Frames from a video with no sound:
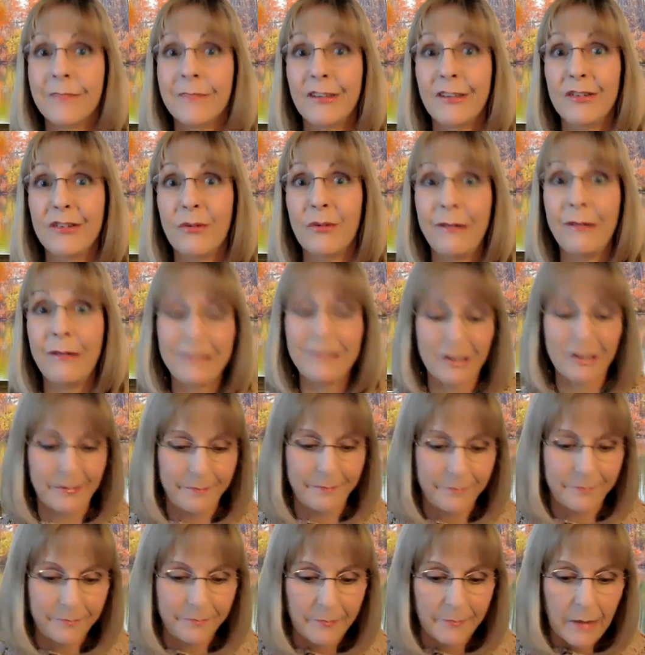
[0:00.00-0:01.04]
Good question.
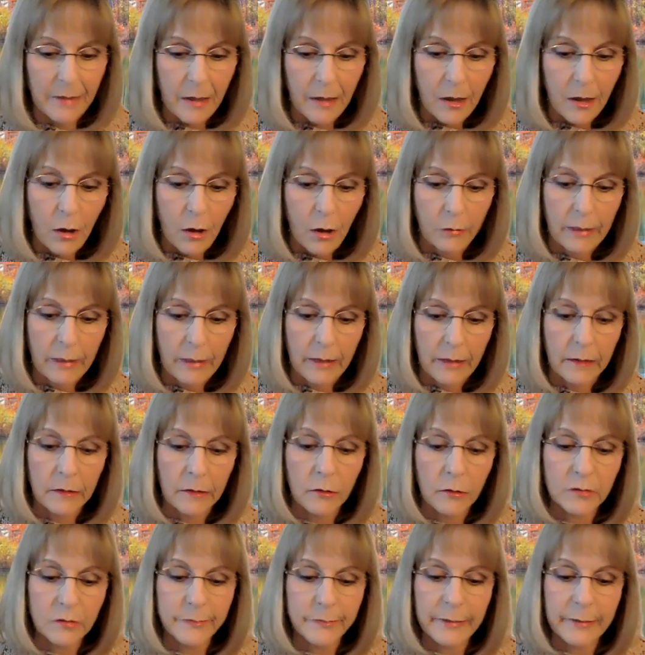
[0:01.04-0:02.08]
Okay. Can
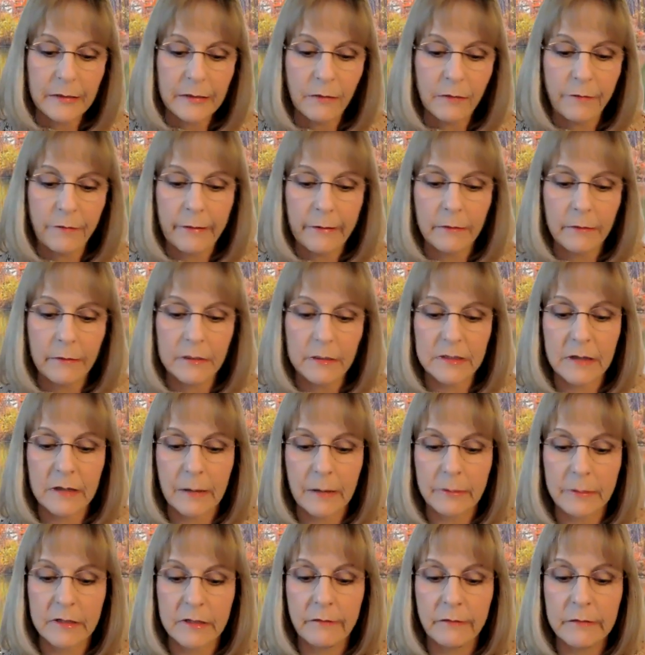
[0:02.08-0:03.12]
you explain the various
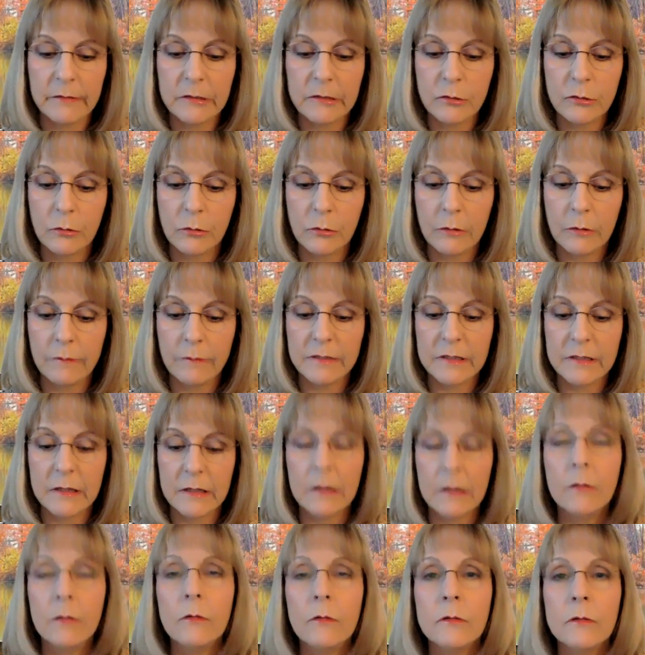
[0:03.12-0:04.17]
types of intuitive
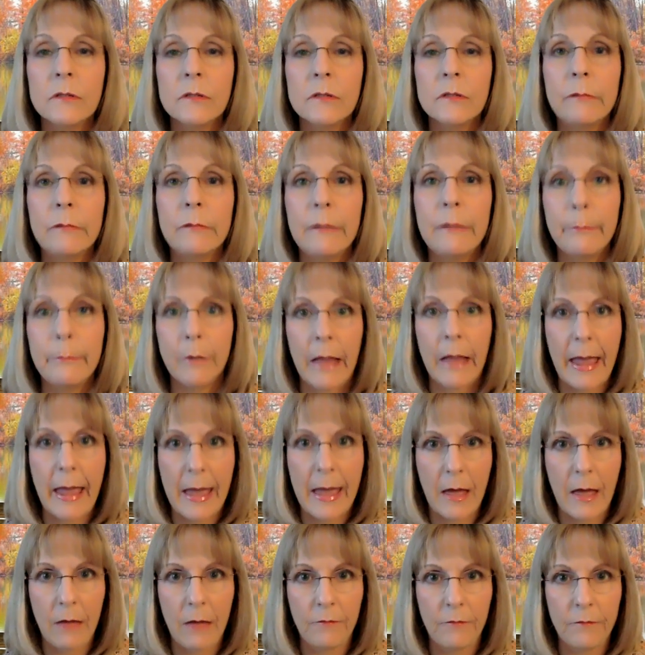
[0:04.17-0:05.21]
skills people
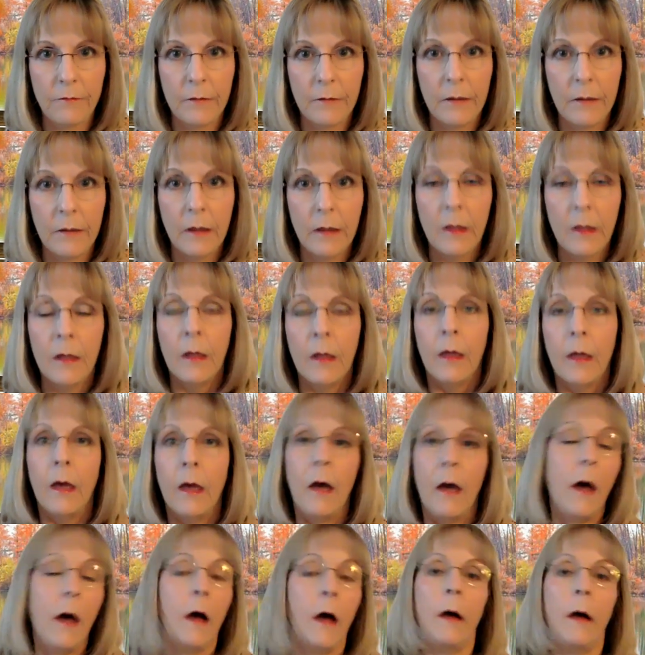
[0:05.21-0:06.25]
have?
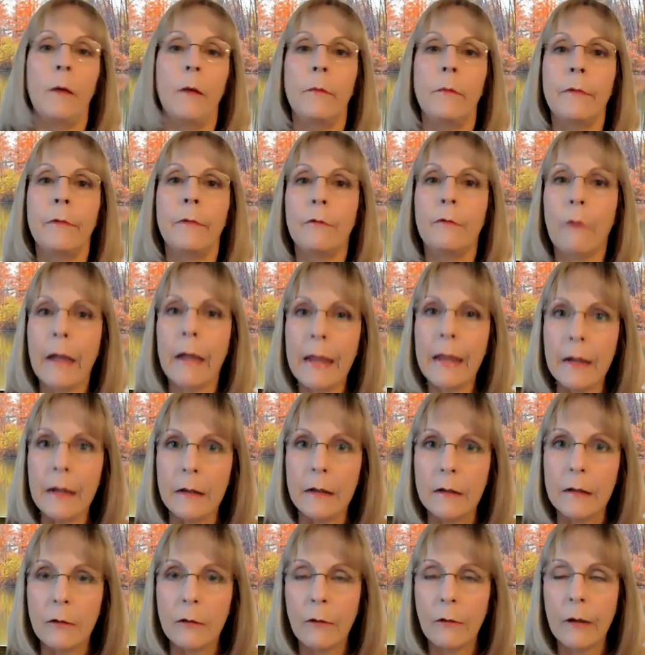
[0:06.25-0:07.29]

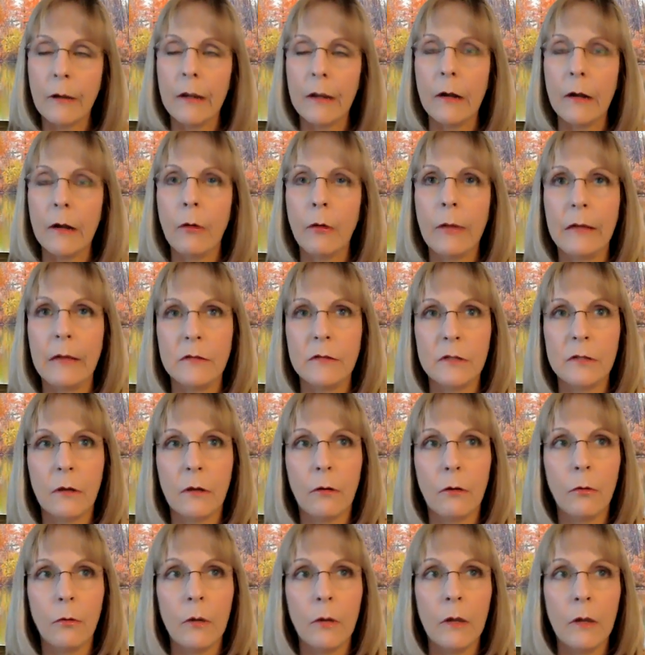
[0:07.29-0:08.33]
Great. Okay.
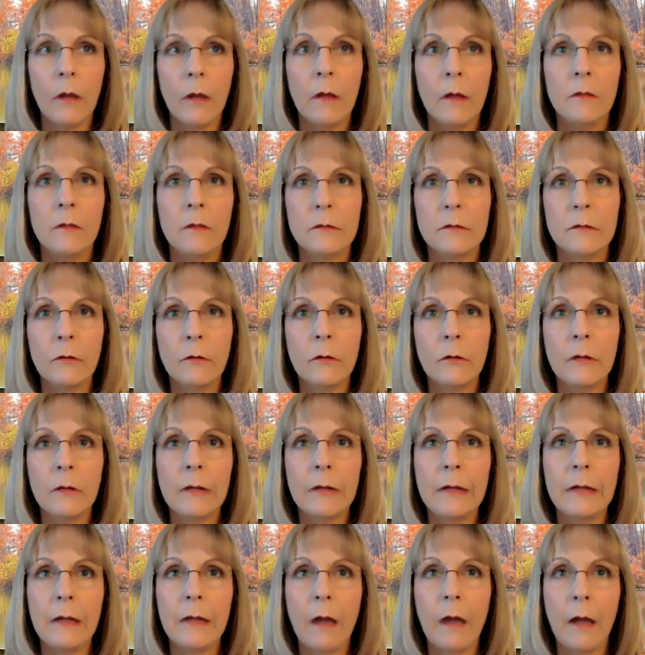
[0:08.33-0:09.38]
So
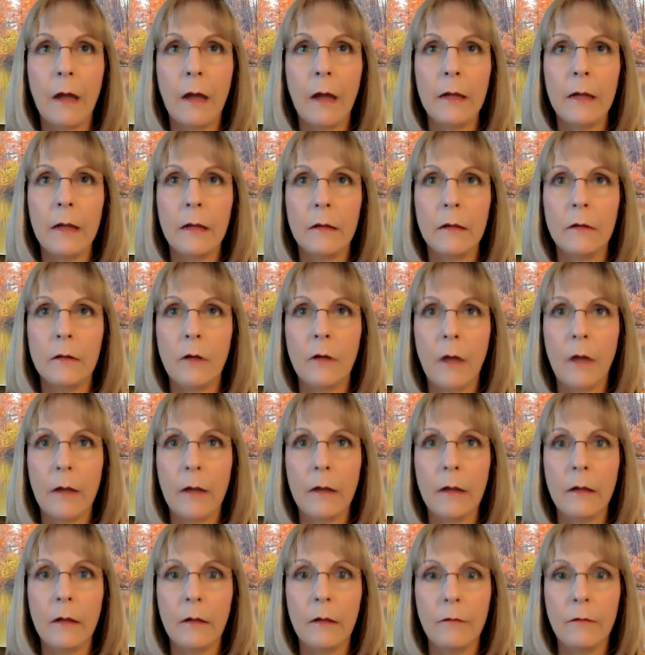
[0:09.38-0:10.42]
certainly I can
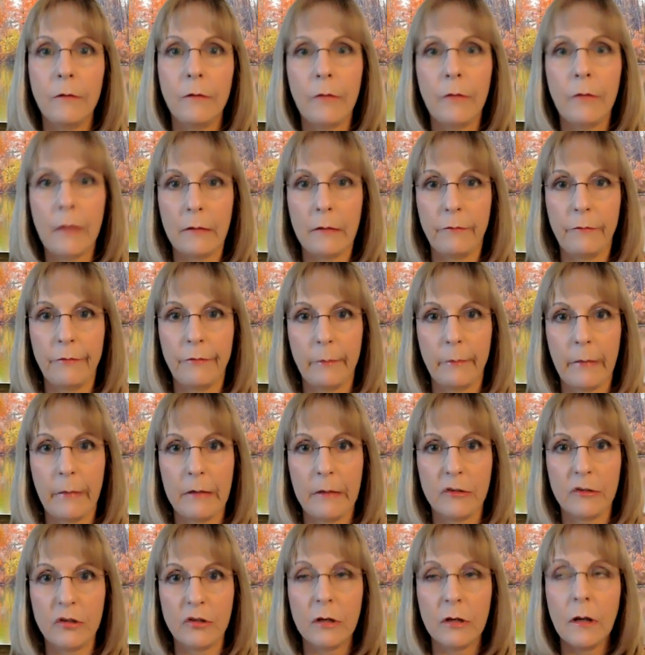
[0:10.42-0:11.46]
give you that
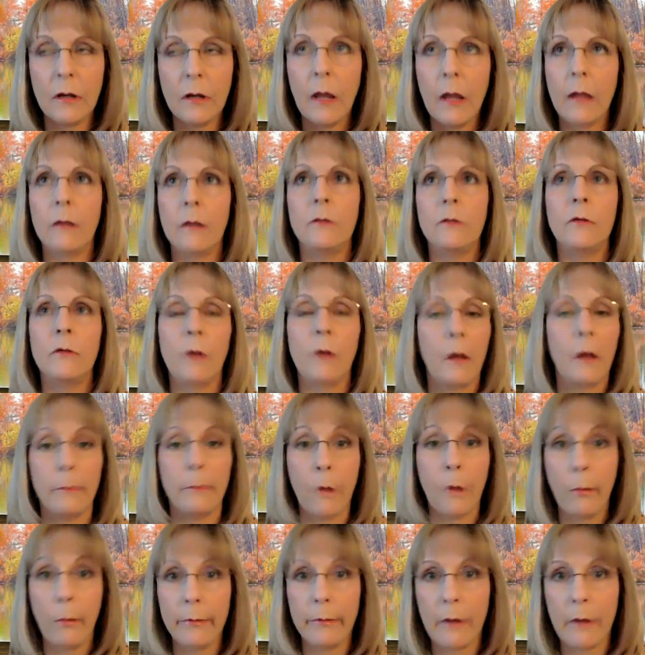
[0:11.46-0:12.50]
information, and I'm
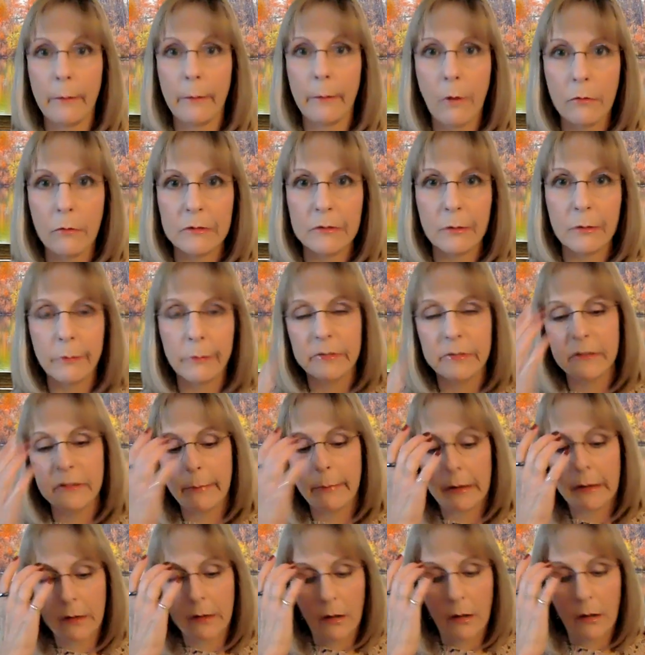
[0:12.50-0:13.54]
always open to
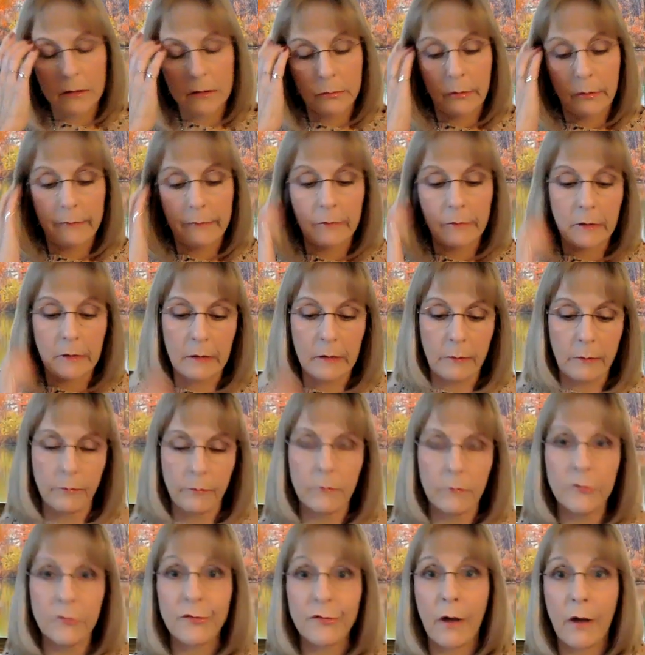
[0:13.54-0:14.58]
my guides, whatever they
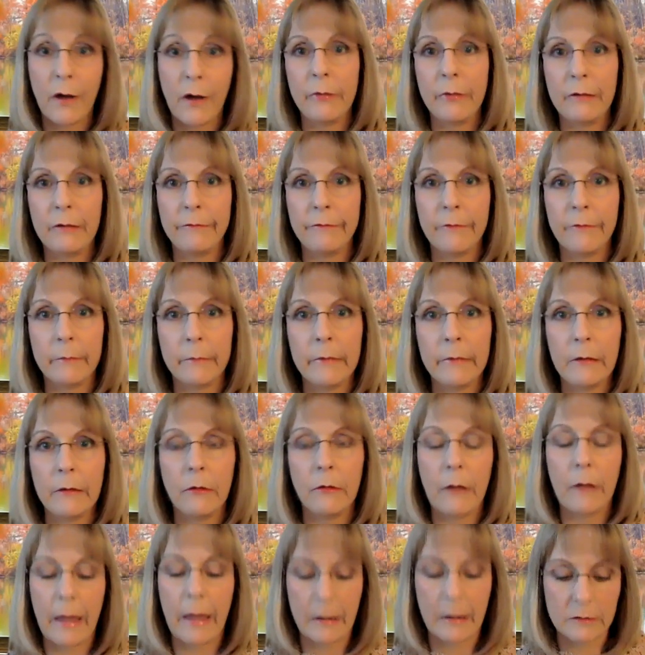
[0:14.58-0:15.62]
drop in for me
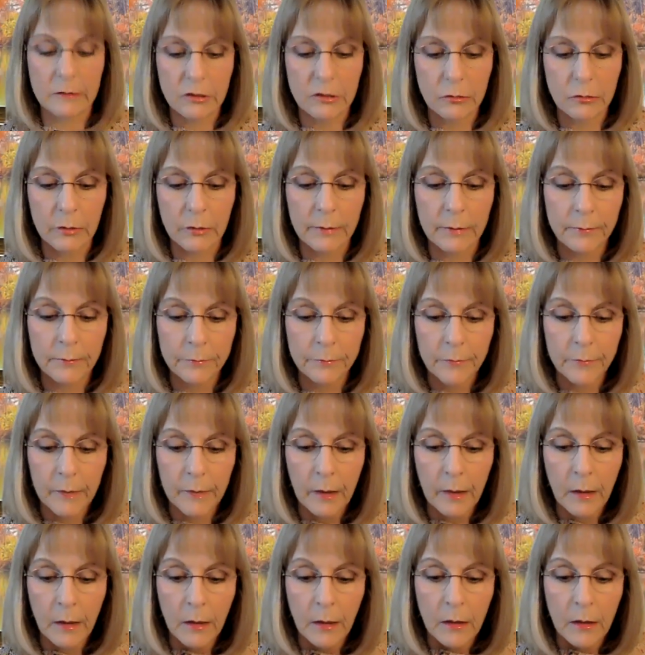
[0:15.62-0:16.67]
or add to it.
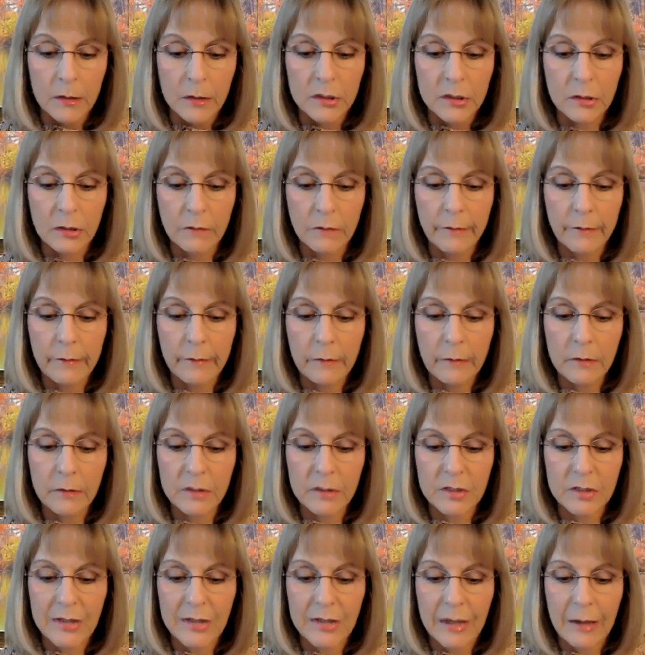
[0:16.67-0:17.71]
So the
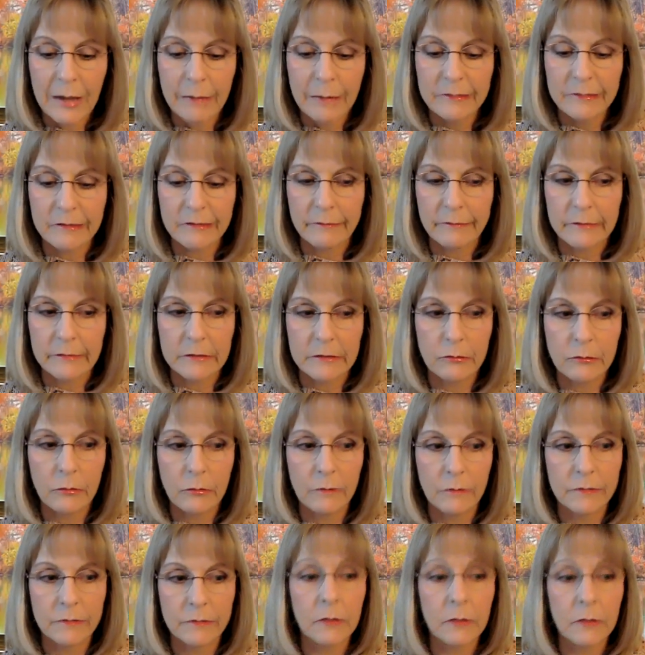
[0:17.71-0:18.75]
various types of
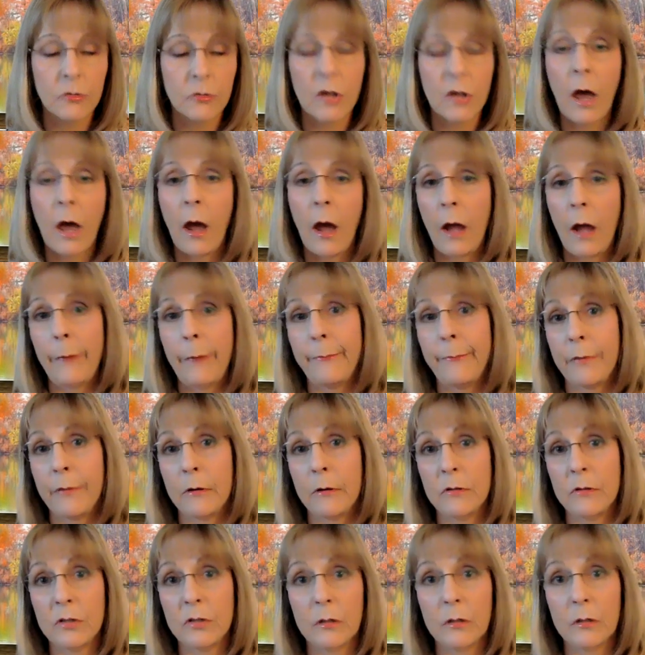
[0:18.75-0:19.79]
intuitive skills, I
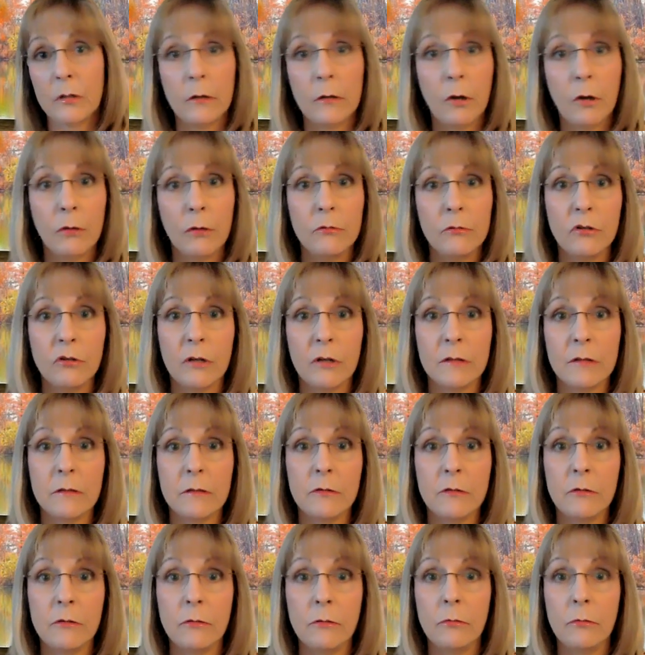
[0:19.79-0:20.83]
personally go
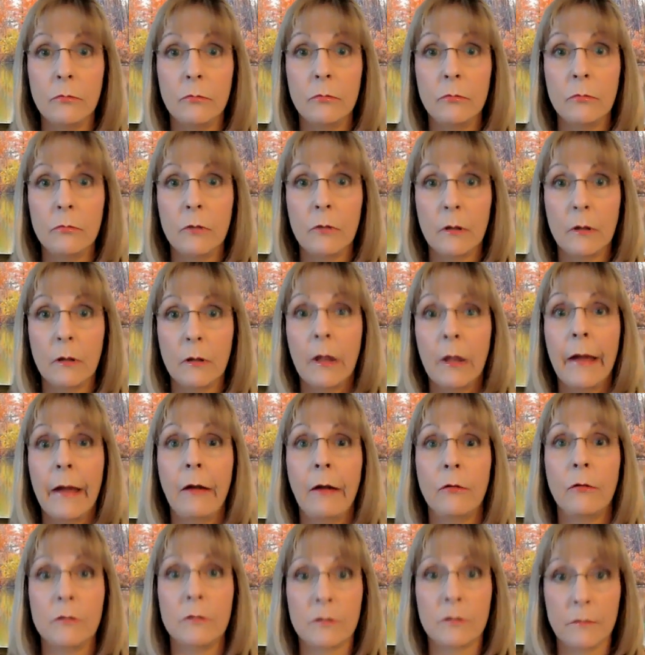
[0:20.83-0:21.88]
just to the
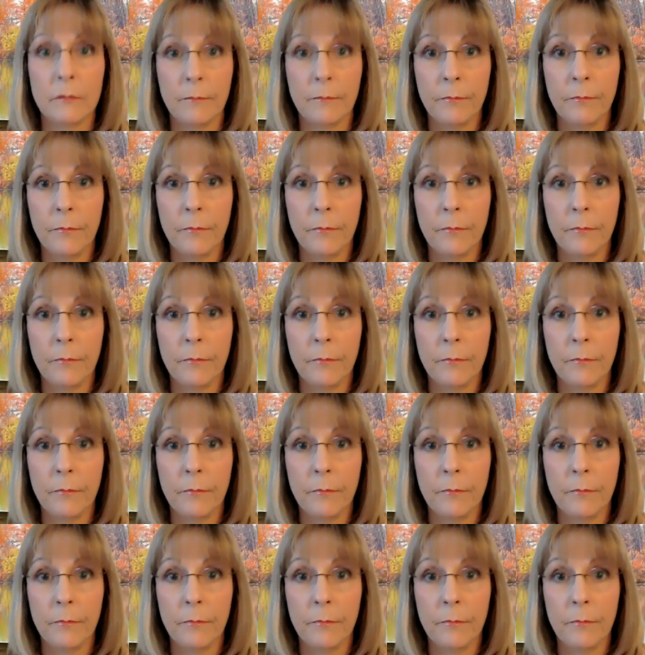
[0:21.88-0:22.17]
clairs,